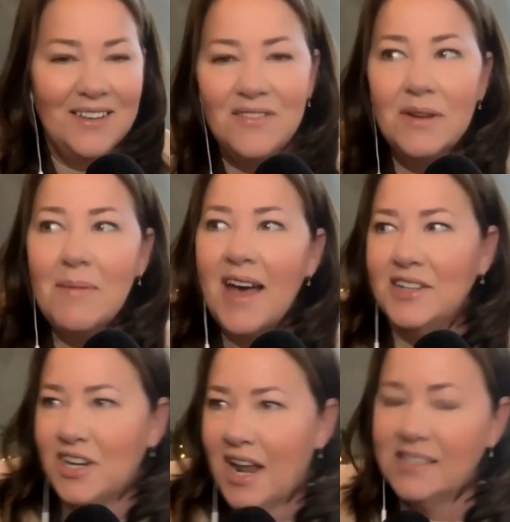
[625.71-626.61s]
even
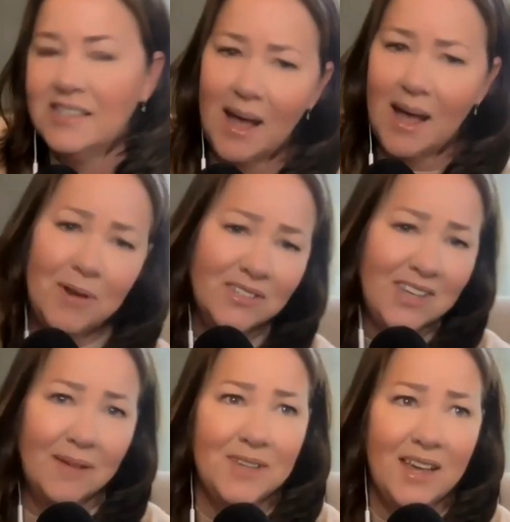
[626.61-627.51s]
imagine. I stop at all the
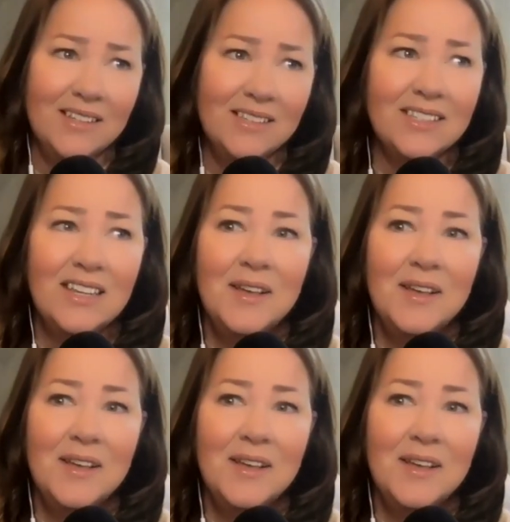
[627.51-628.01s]
stop signs.